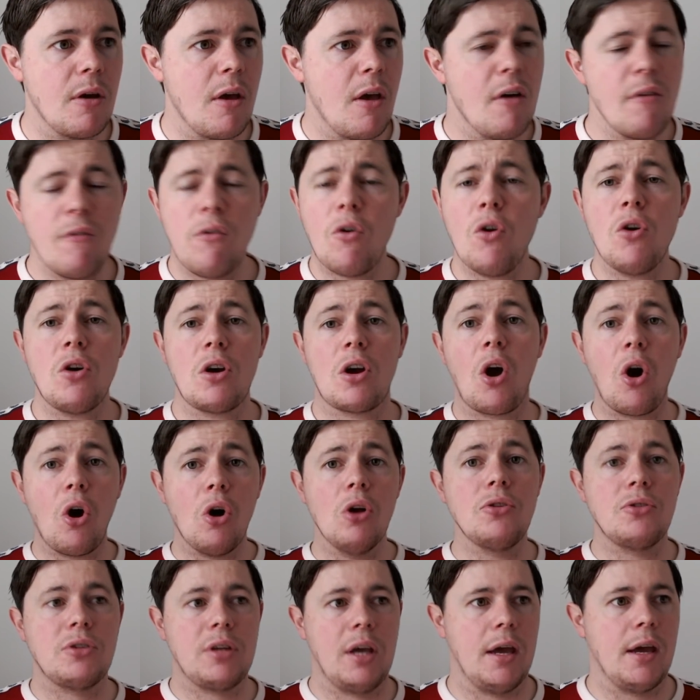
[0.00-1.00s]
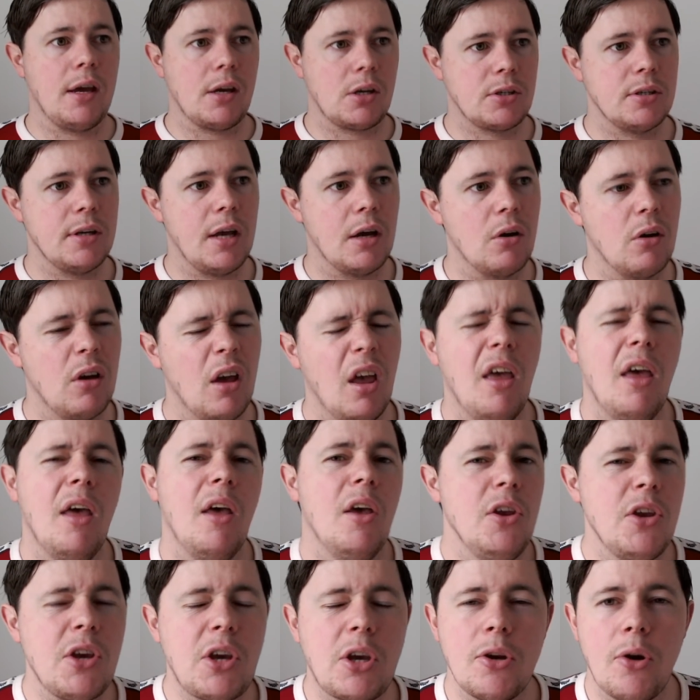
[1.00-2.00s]
for context, now
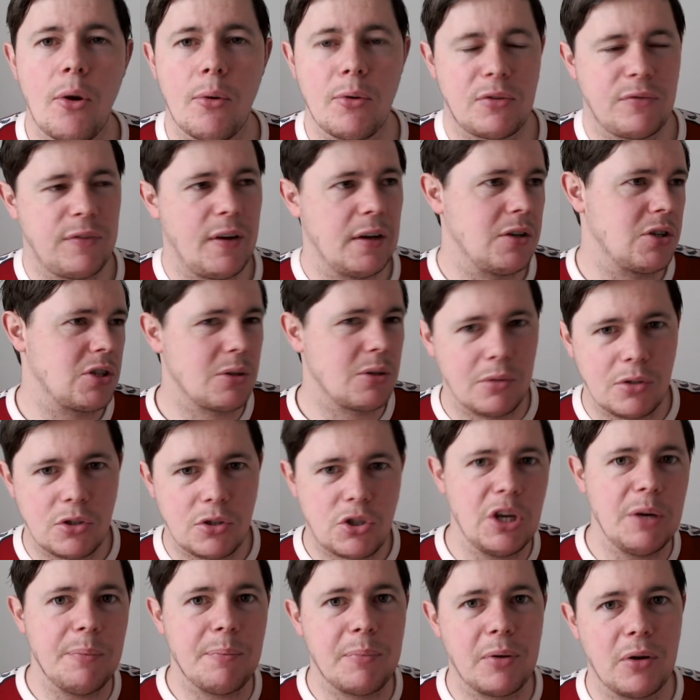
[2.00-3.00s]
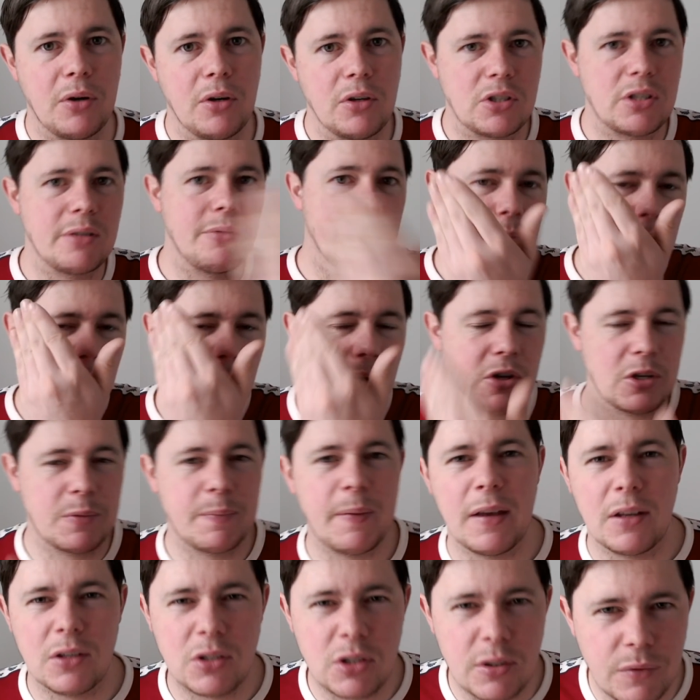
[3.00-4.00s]
you can always find someone cheaper and someone more
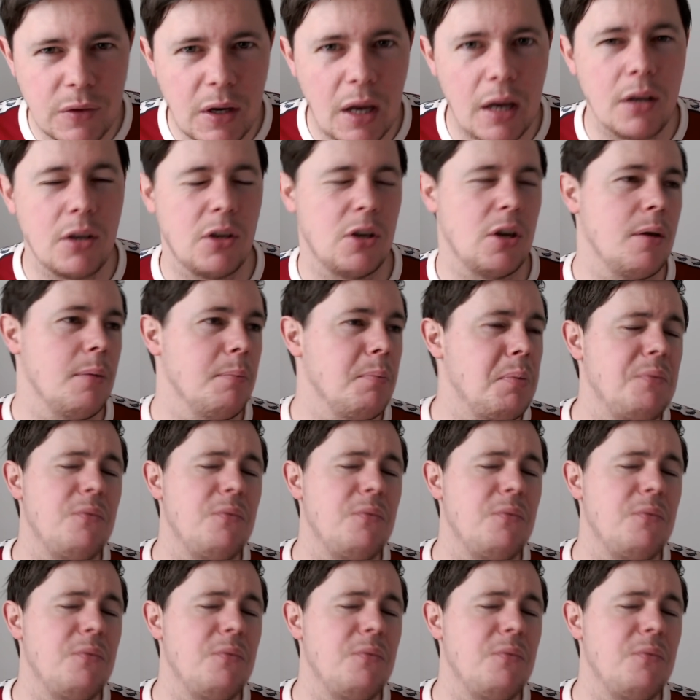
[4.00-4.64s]
expensive, can't you?